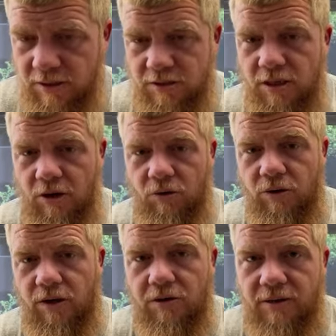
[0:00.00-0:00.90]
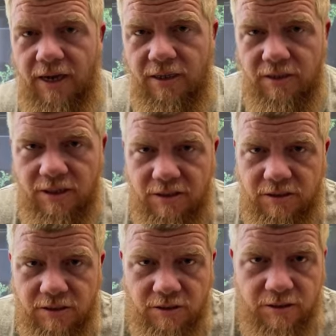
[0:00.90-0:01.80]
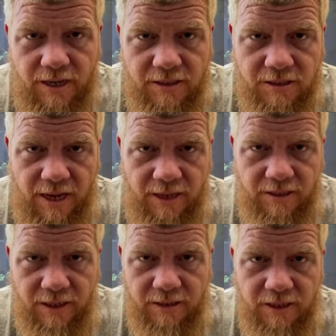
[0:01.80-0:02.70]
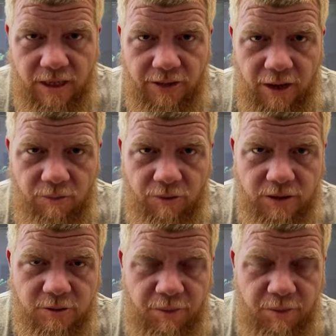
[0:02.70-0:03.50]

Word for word: so that that is that is that, and that is how that works.